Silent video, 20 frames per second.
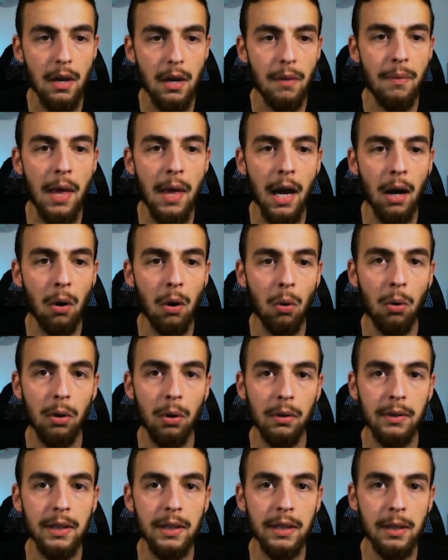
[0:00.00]
Now
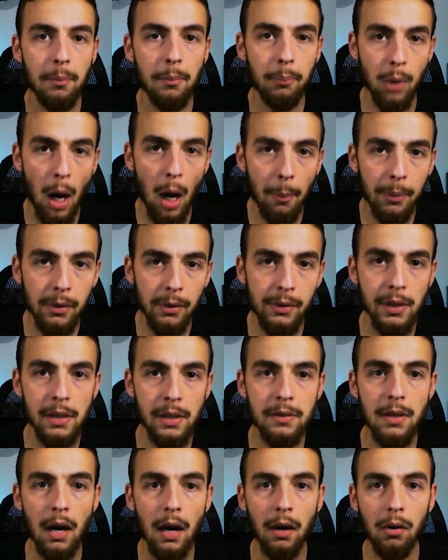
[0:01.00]
the
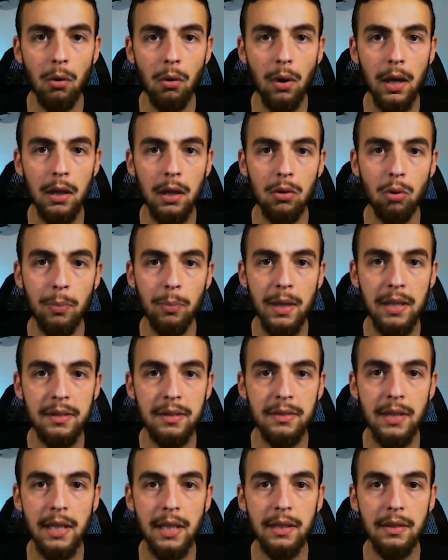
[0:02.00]
properties are going to be
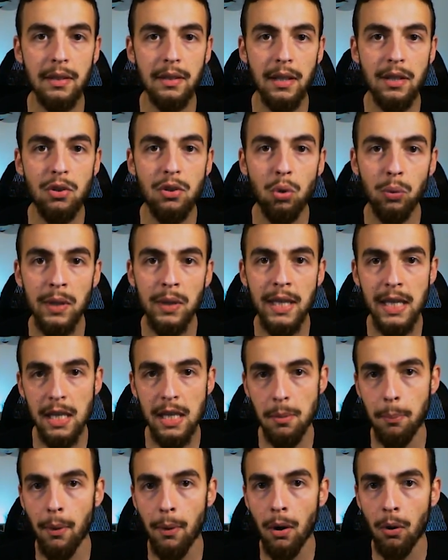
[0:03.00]
set
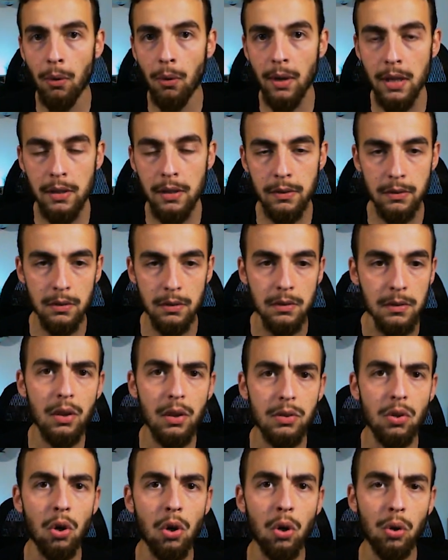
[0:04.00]
unique per instance,
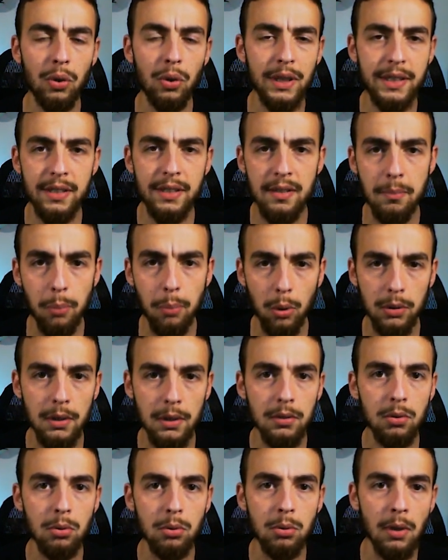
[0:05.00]
so it is
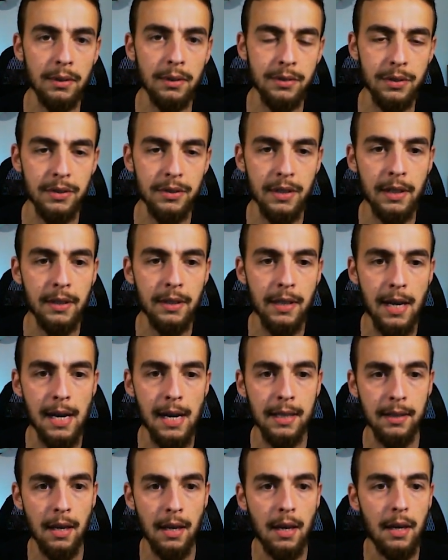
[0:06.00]
important to understand
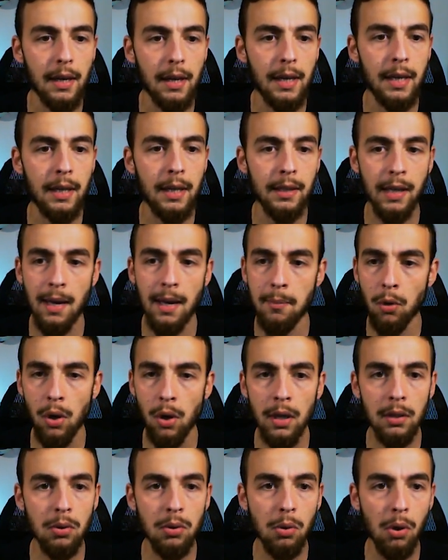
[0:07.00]
that. And I'm
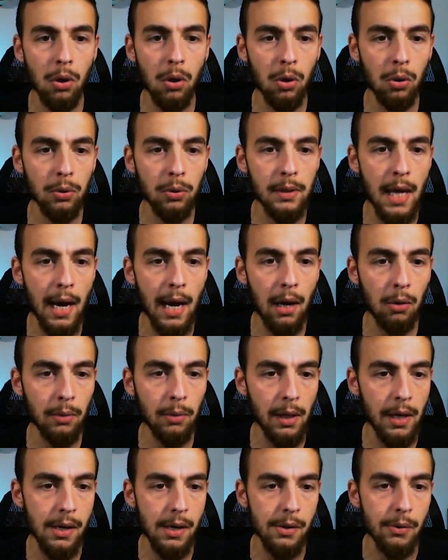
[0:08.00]
going to go down
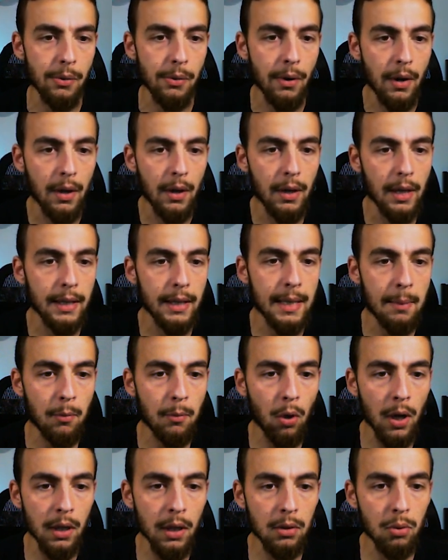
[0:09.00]
here and I'm
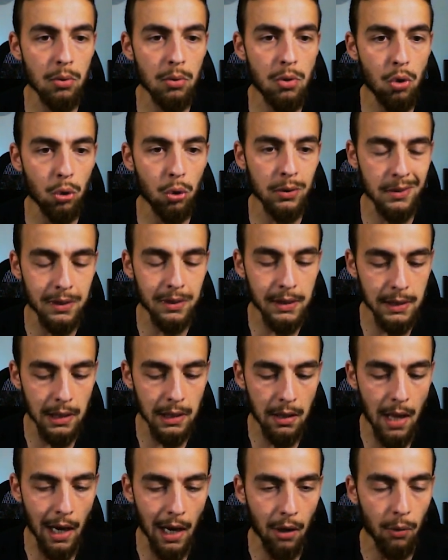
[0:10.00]
going to use the
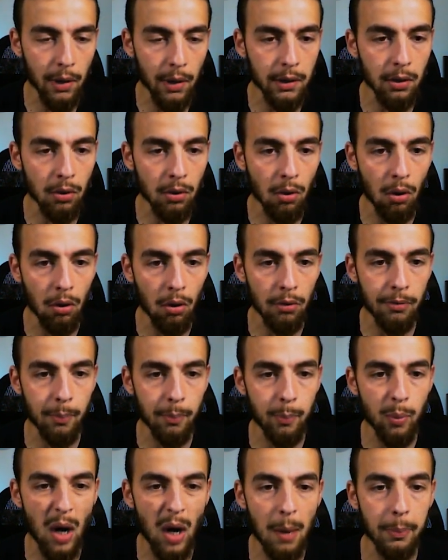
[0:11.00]
decorator
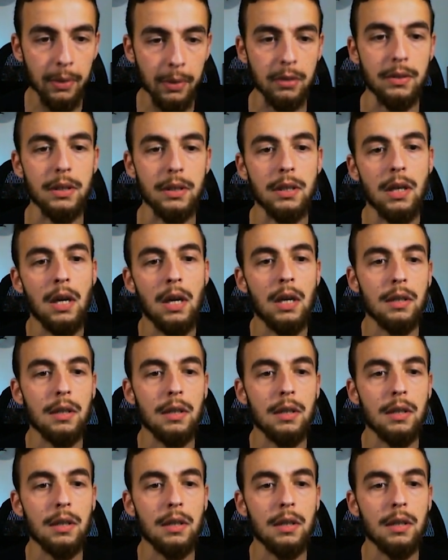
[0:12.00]
of property.